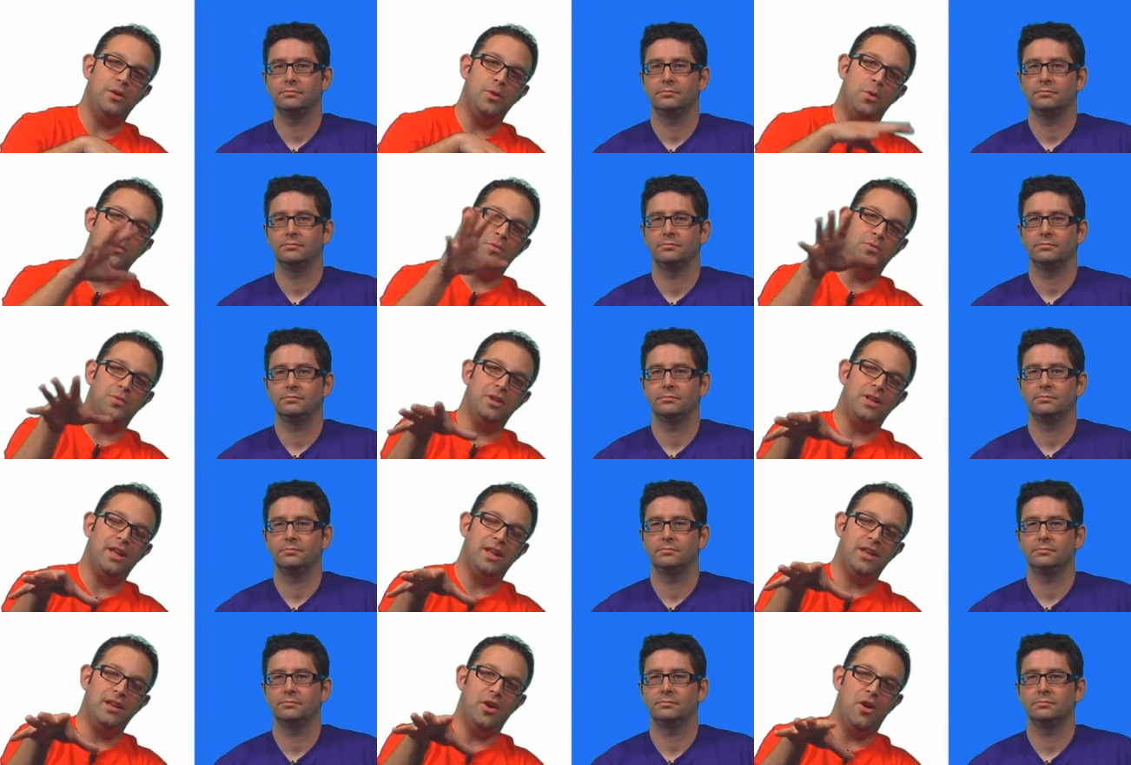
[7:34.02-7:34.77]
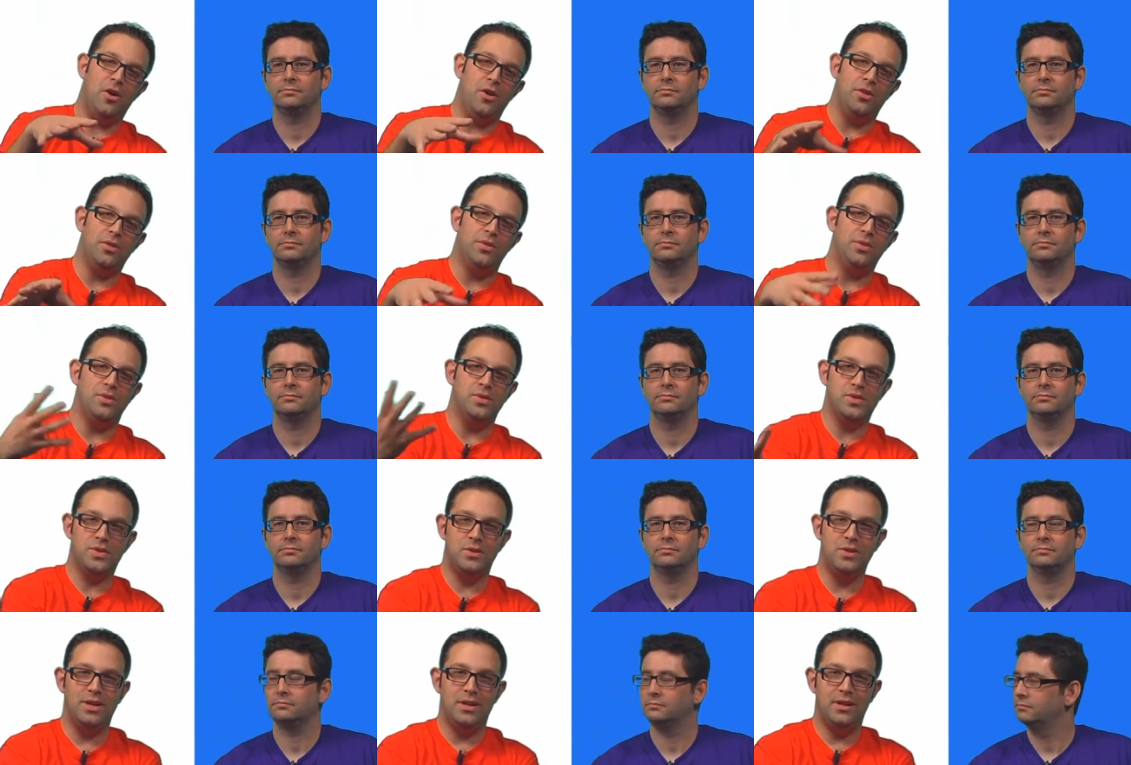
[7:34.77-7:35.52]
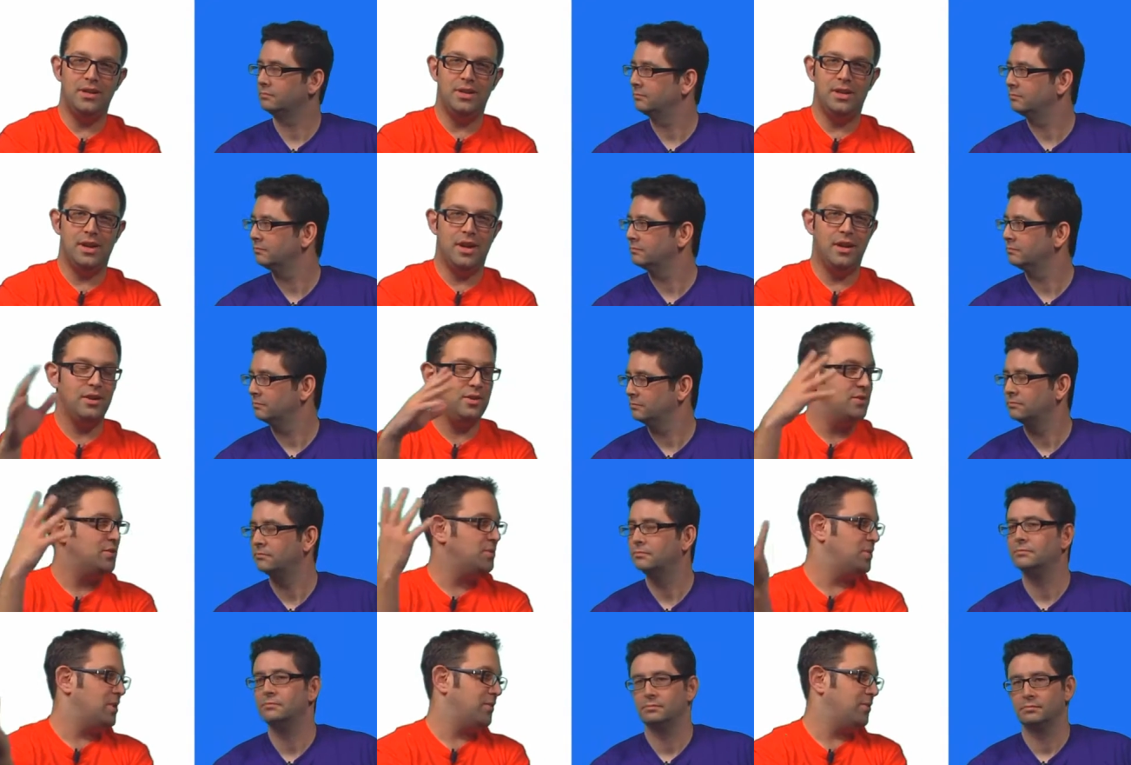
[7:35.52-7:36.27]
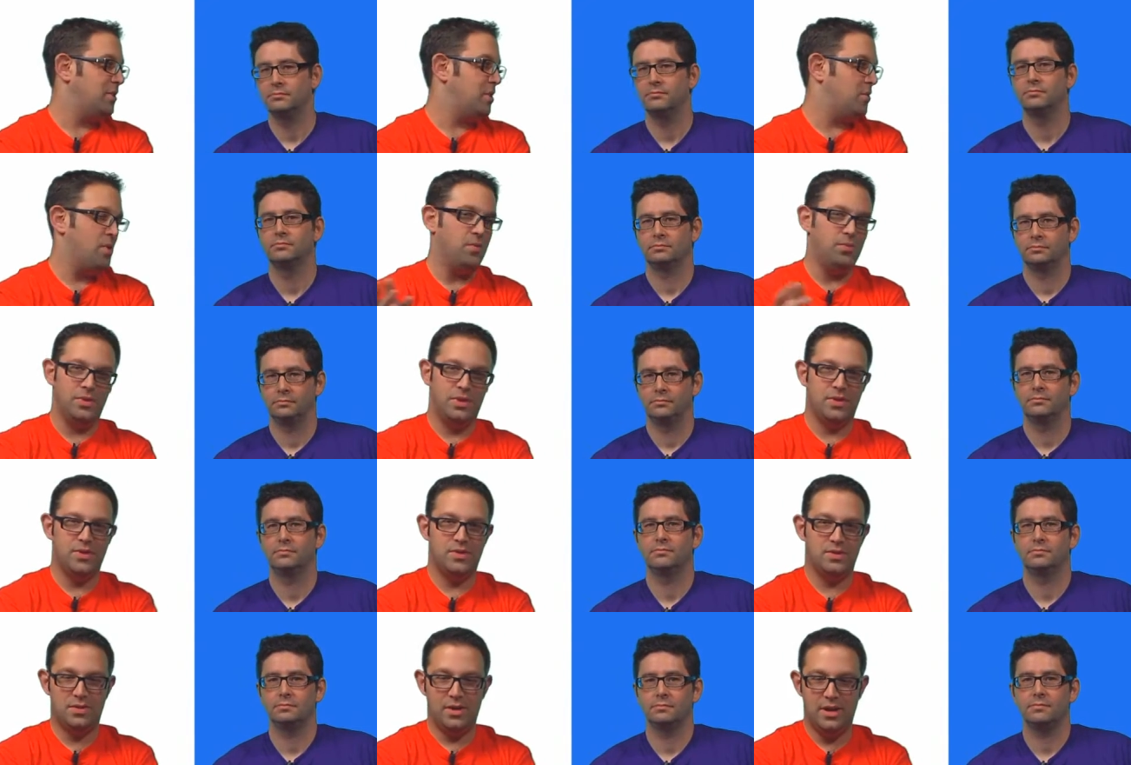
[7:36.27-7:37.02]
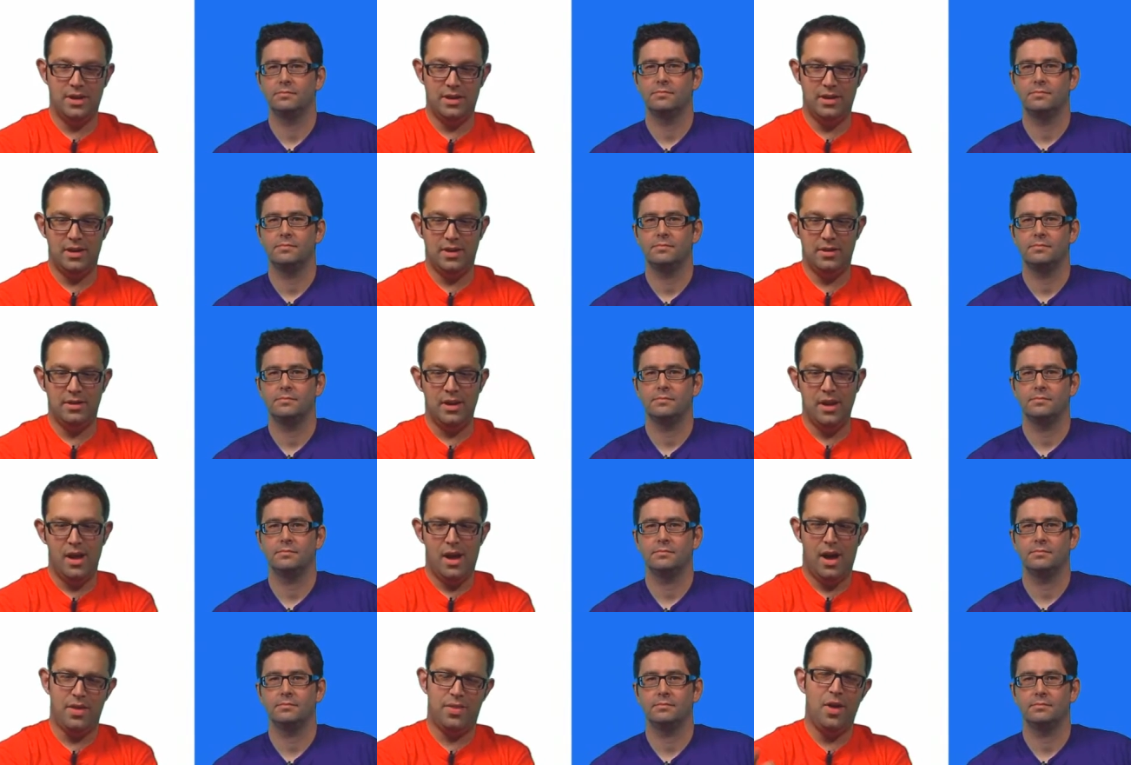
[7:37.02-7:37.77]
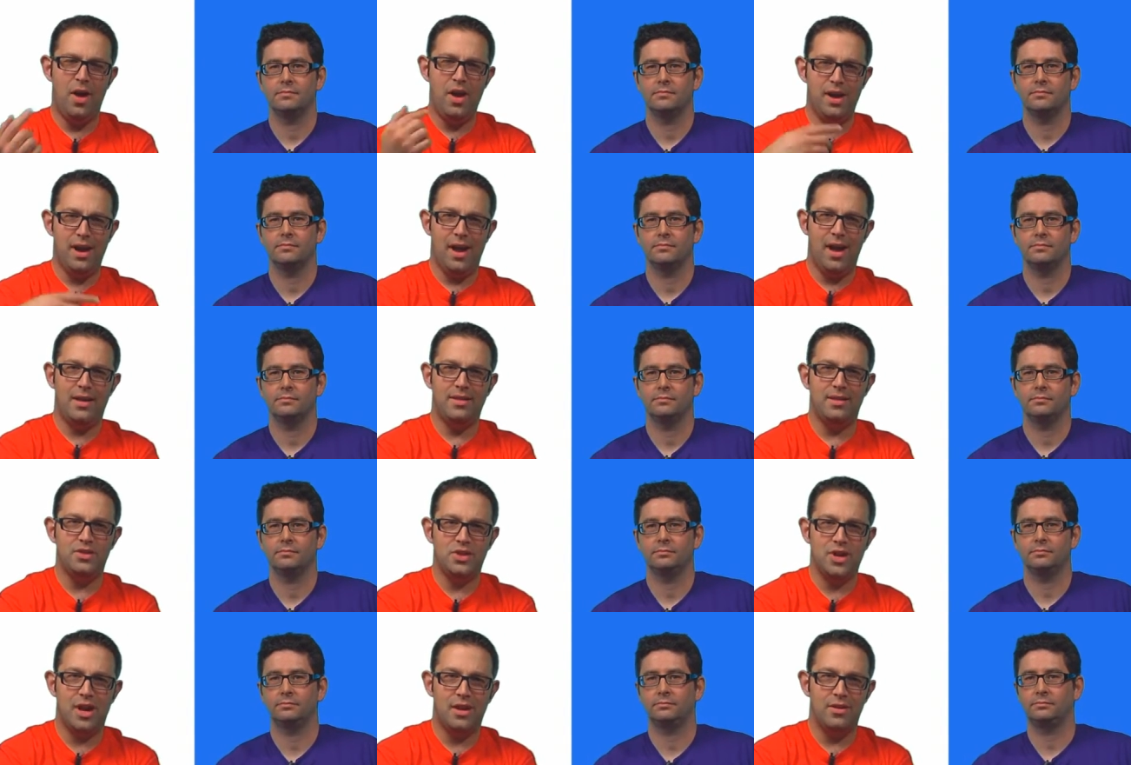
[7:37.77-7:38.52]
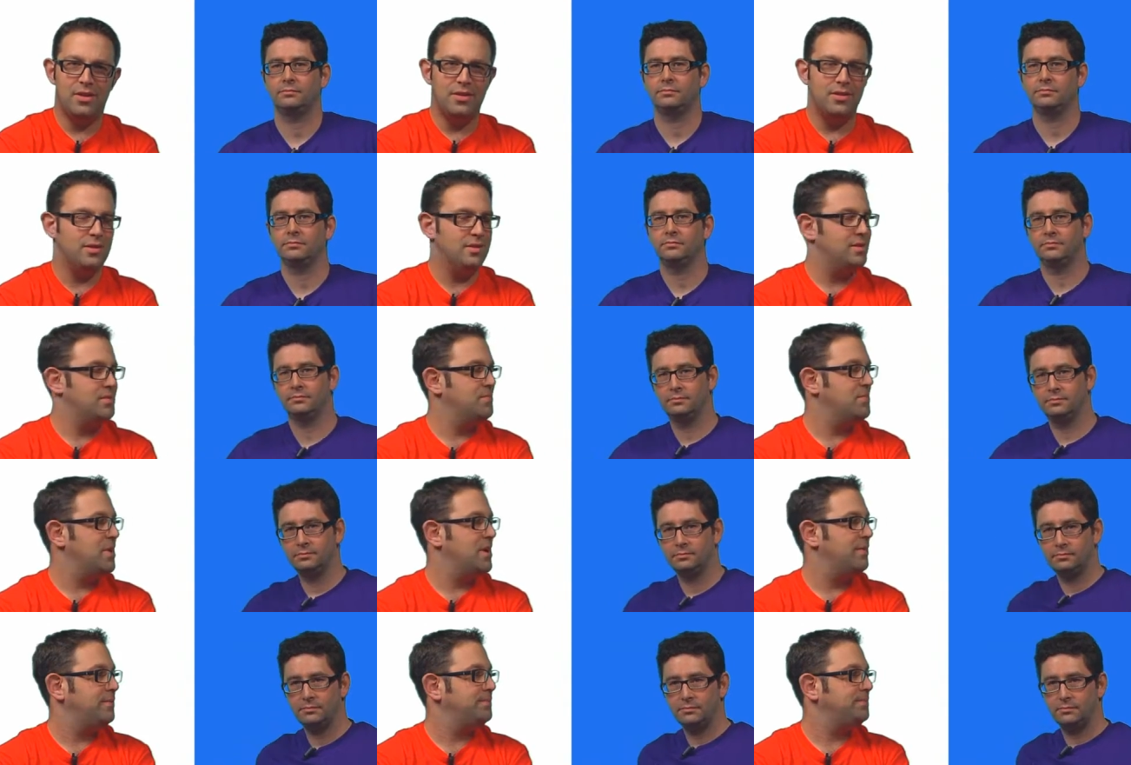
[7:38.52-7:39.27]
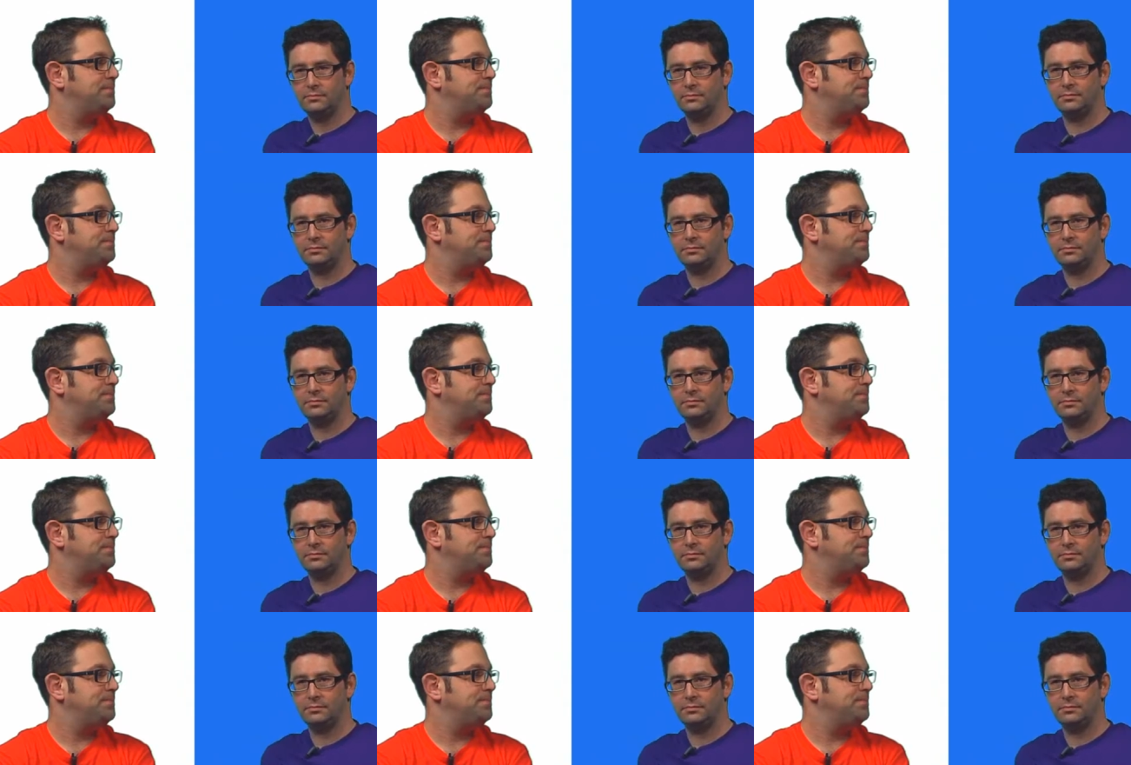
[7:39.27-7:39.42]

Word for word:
Speaker 1: overlaid on the screen, and I can do whatever I want with the screen. And I thought I had the chat on there, but